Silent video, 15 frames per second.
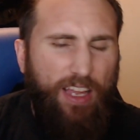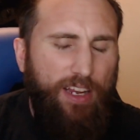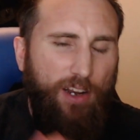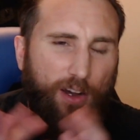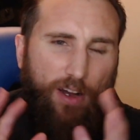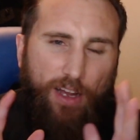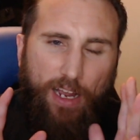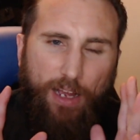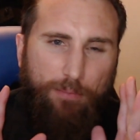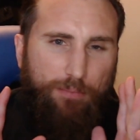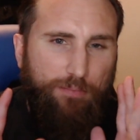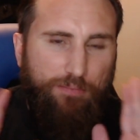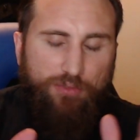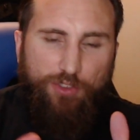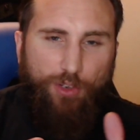
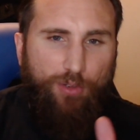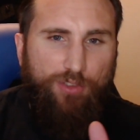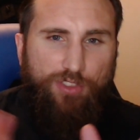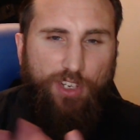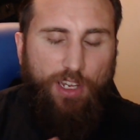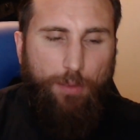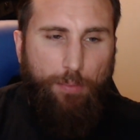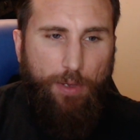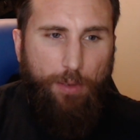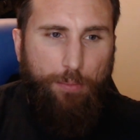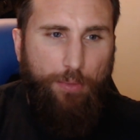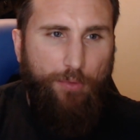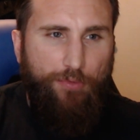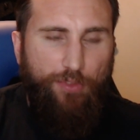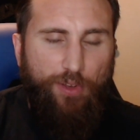I'm so sick of
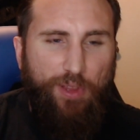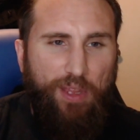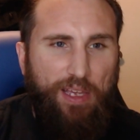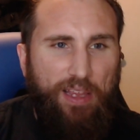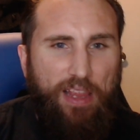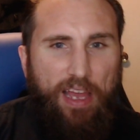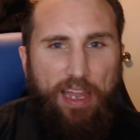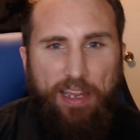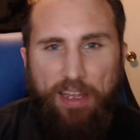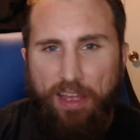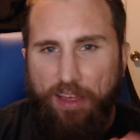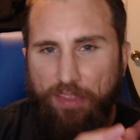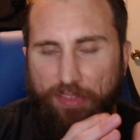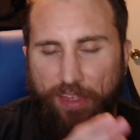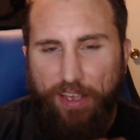people feeling like
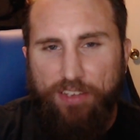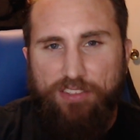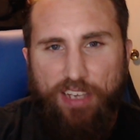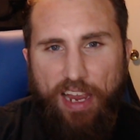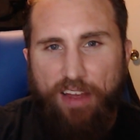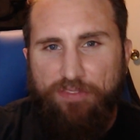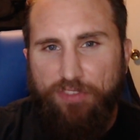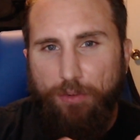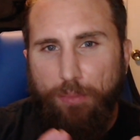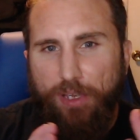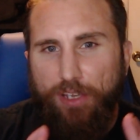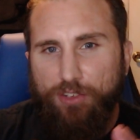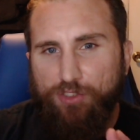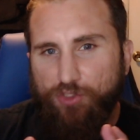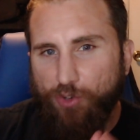things have to
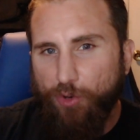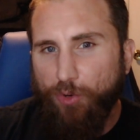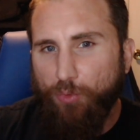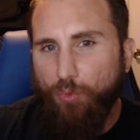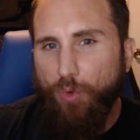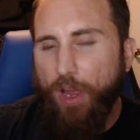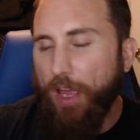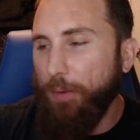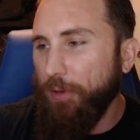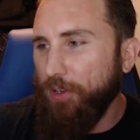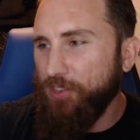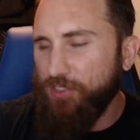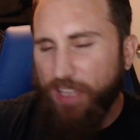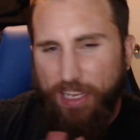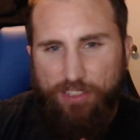be a certain way
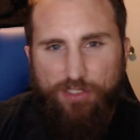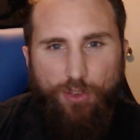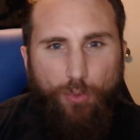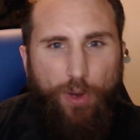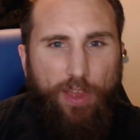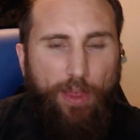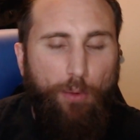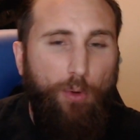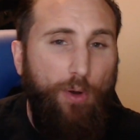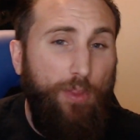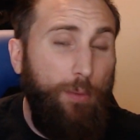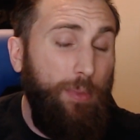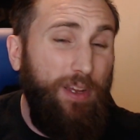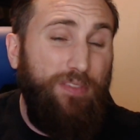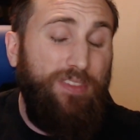because that's the way they want
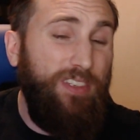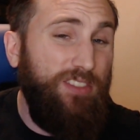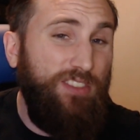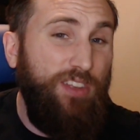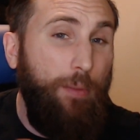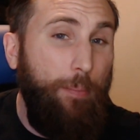to be. If this is the